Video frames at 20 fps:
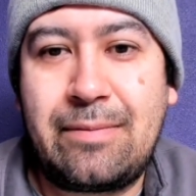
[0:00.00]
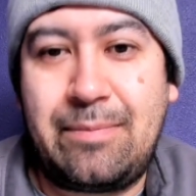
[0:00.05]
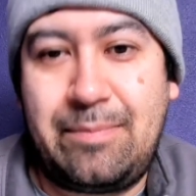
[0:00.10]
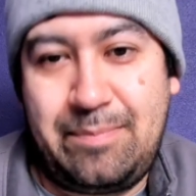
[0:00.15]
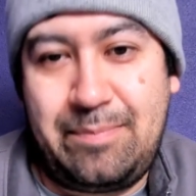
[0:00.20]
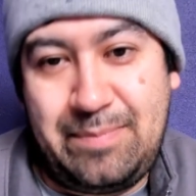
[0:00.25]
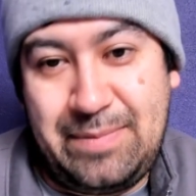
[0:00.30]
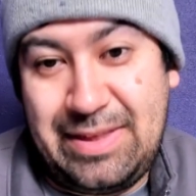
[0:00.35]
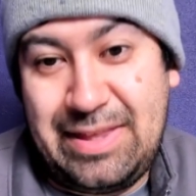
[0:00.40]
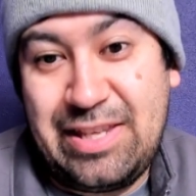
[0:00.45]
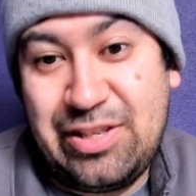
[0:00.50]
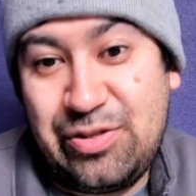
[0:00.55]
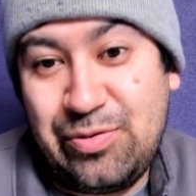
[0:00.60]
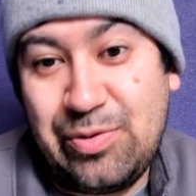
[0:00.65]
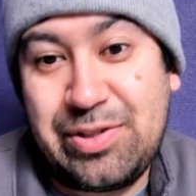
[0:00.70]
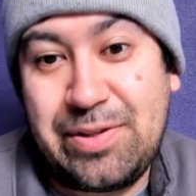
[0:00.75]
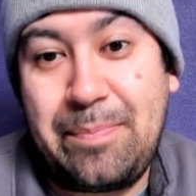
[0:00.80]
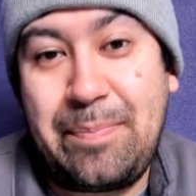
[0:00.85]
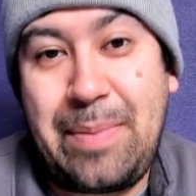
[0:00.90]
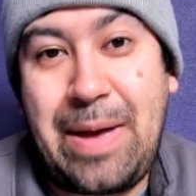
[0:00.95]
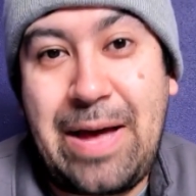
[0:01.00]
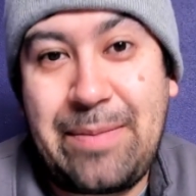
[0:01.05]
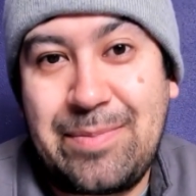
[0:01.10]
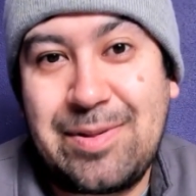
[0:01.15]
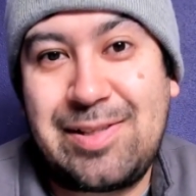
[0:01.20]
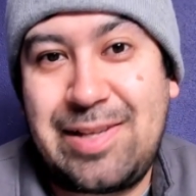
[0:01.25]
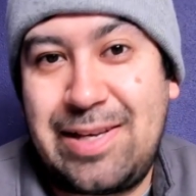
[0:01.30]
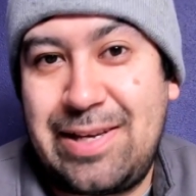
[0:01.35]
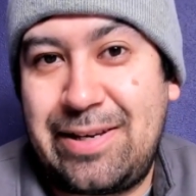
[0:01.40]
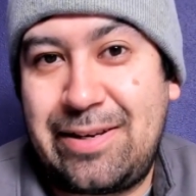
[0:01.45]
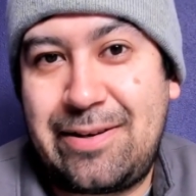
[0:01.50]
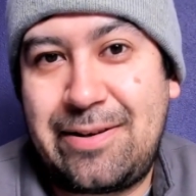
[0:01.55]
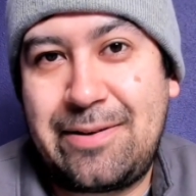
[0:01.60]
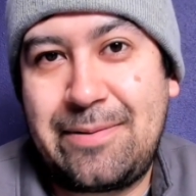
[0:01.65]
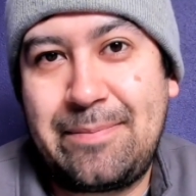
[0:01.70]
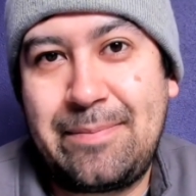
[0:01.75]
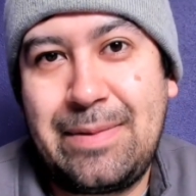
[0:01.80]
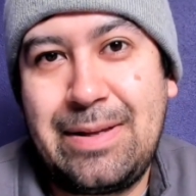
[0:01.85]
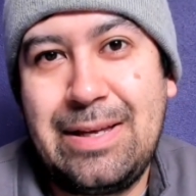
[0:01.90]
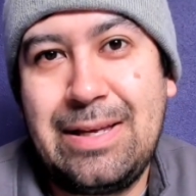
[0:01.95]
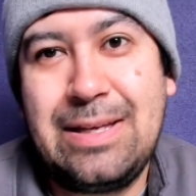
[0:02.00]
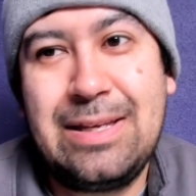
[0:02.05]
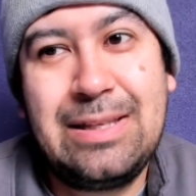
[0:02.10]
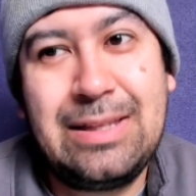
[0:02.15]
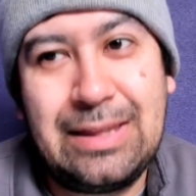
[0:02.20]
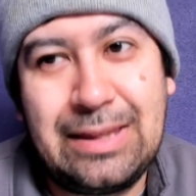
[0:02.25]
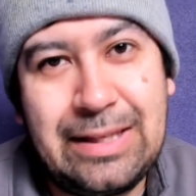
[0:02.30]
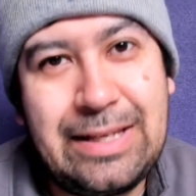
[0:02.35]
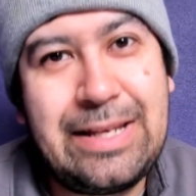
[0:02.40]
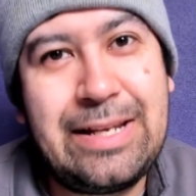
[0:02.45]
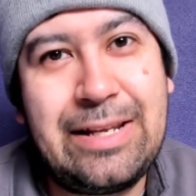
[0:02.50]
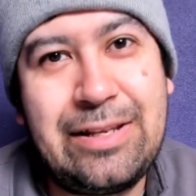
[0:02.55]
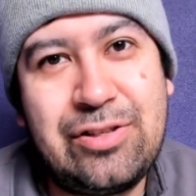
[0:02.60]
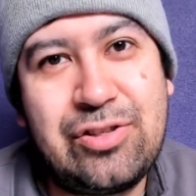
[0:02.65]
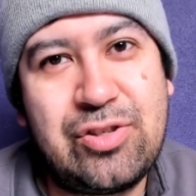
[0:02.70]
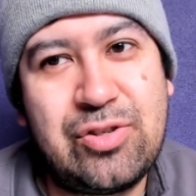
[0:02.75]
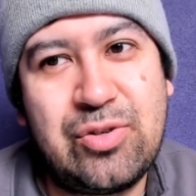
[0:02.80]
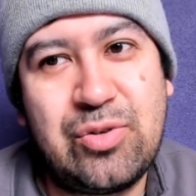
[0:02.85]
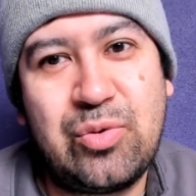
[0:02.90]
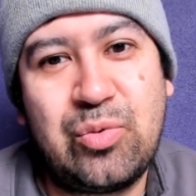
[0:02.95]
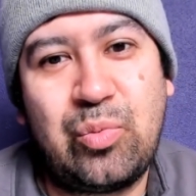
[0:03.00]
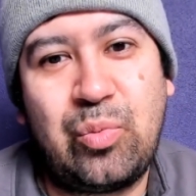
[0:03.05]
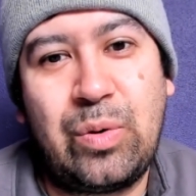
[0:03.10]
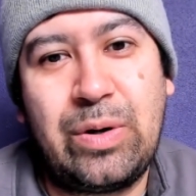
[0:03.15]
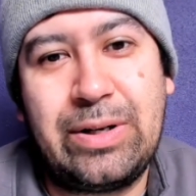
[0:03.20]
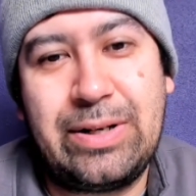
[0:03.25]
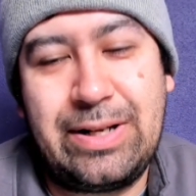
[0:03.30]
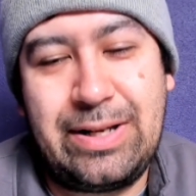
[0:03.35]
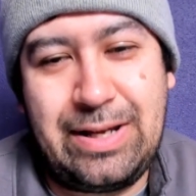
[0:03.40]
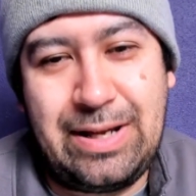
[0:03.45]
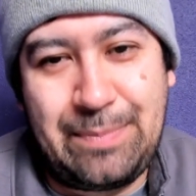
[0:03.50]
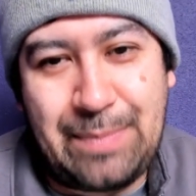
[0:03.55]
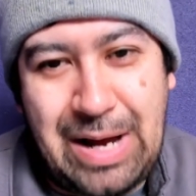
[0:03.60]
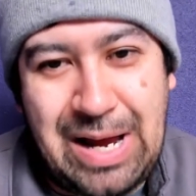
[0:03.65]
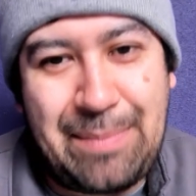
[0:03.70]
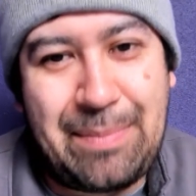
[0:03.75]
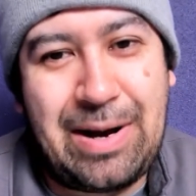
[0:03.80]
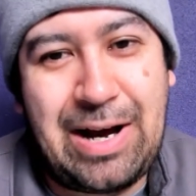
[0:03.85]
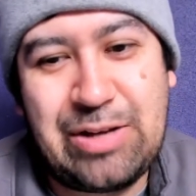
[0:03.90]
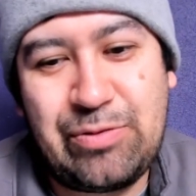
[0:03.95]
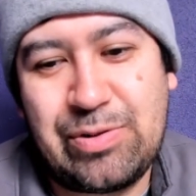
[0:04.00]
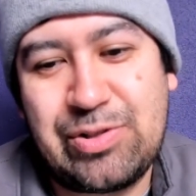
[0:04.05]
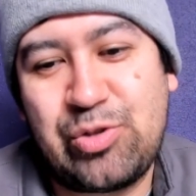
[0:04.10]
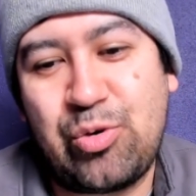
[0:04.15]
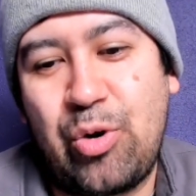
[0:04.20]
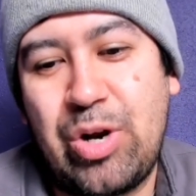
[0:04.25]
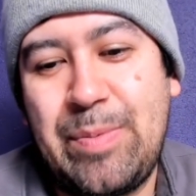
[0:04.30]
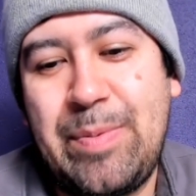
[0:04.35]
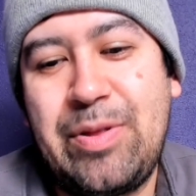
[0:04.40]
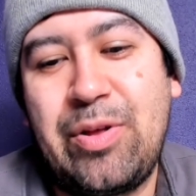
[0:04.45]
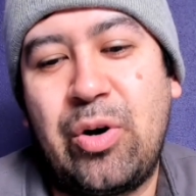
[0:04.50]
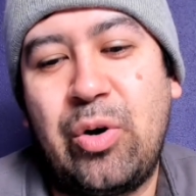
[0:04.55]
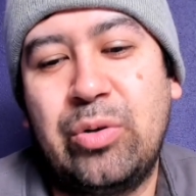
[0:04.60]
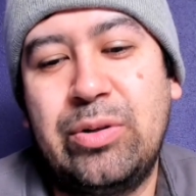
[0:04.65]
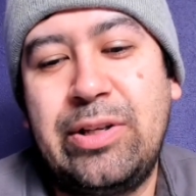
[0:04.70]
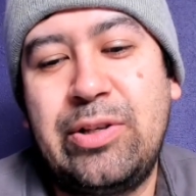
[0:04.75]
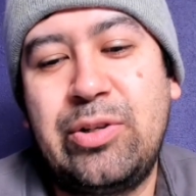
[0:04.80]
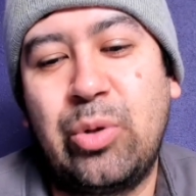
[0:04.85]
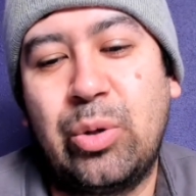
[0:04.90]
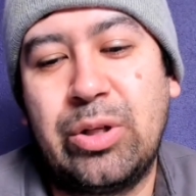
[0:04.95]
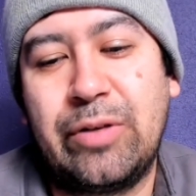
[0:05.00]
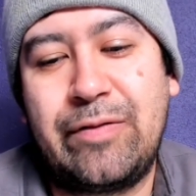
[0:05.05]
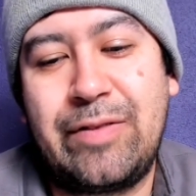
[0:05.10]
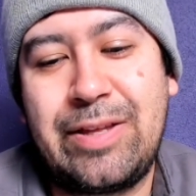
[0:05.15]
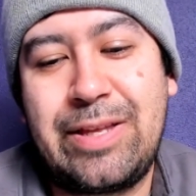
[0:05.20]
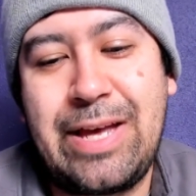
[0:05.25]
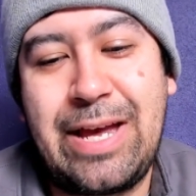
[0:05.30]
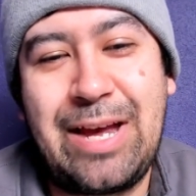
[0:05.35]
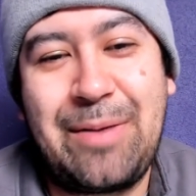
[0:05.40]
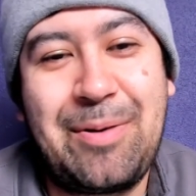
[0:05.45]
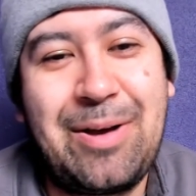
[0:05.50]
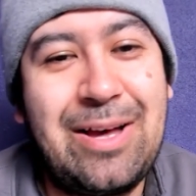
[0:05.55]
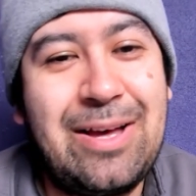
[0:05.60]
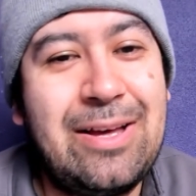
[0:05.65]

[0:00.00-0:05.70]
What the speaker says: This was a bad mistake, leading to what, in my mind, was going to be the only goal of the game.